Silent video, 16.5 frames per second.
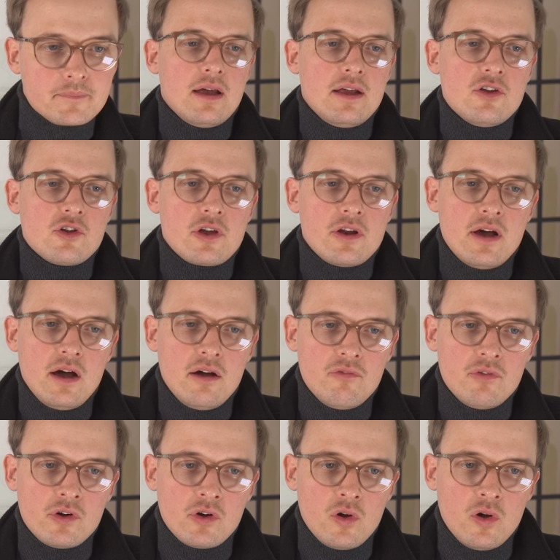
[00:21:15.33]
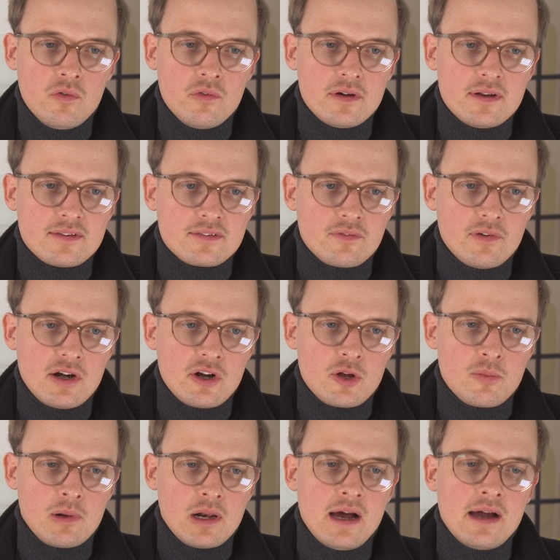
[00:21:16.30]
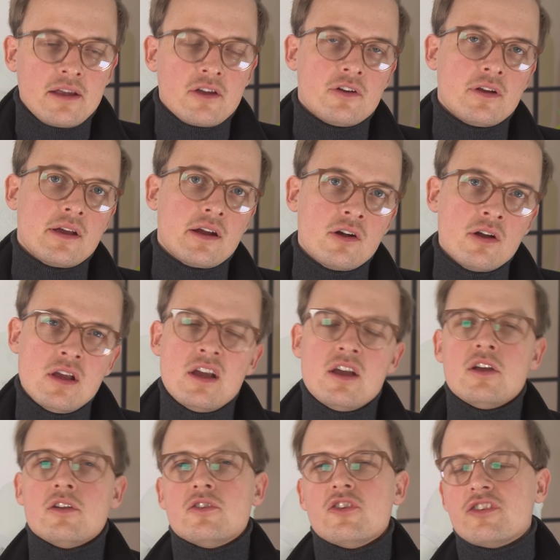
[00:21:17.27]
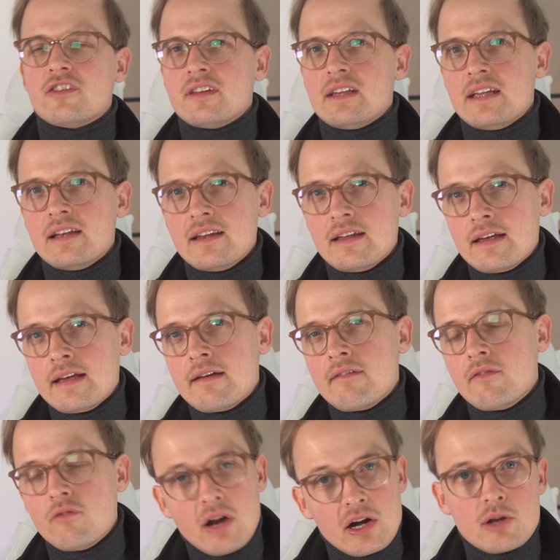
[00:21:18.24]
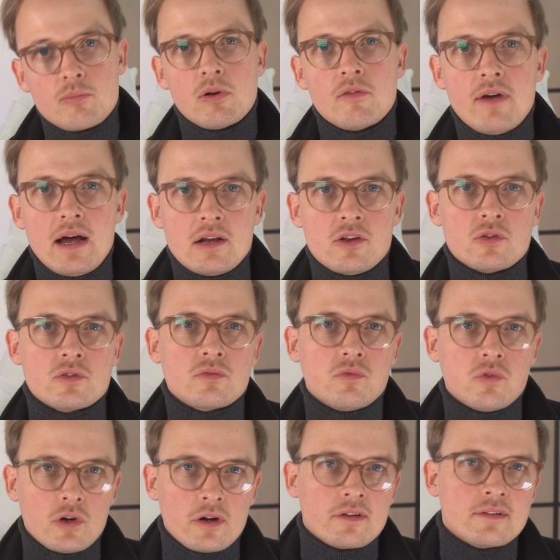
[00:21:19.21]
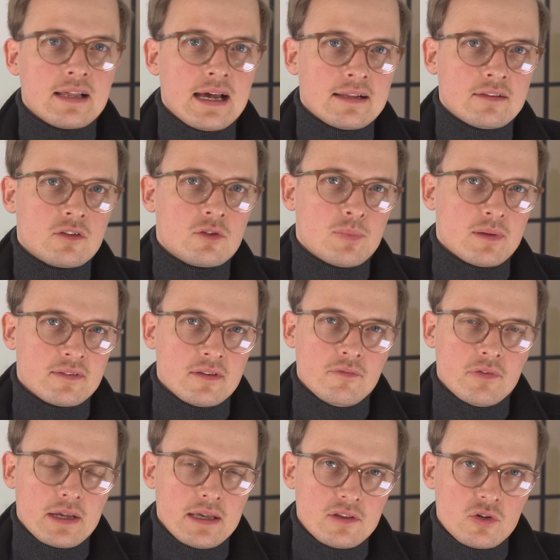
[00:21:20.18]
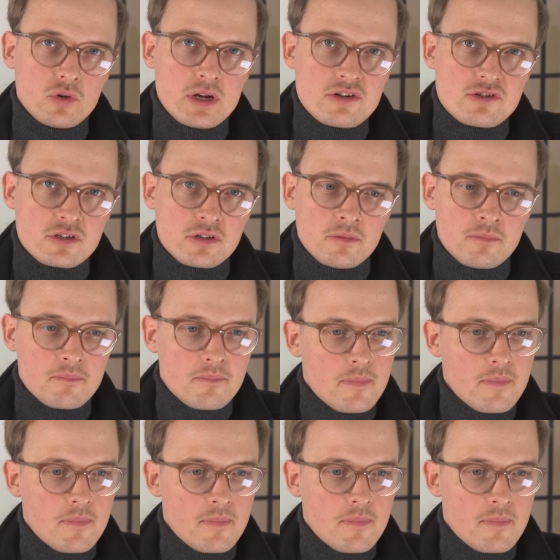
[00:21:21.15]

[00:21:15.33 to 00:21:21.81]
And you can hover over this variable icon here to see the variable values for that specific iteration.